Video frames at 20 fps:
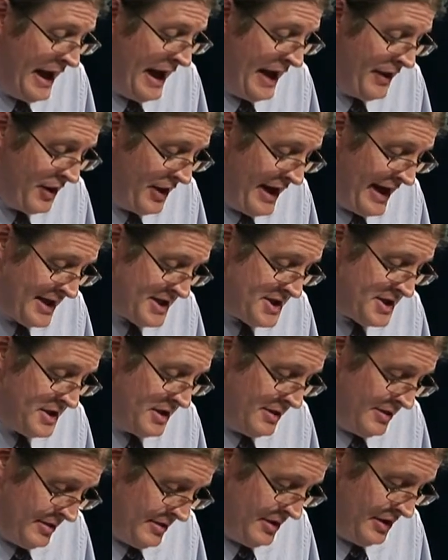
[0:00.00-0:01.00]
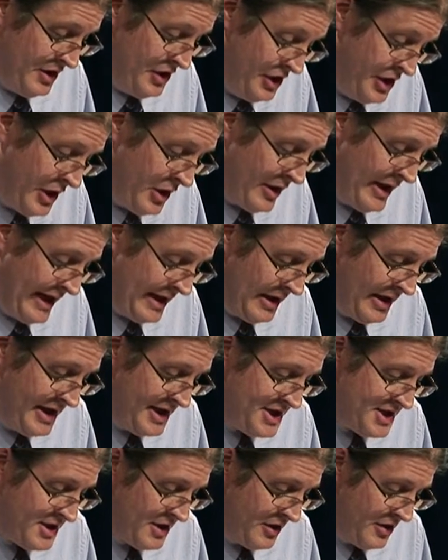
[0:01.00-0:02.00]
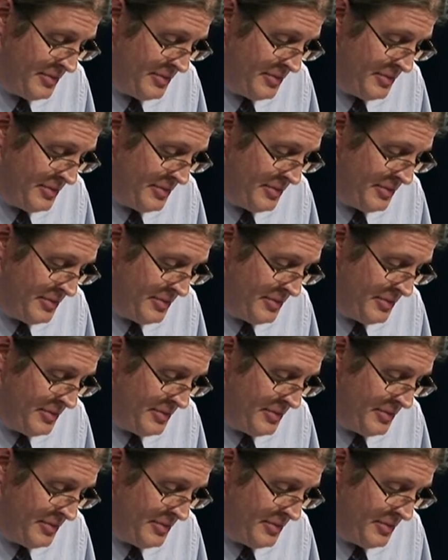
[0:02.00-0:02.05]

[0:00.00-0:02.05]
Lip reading: in the next year at least,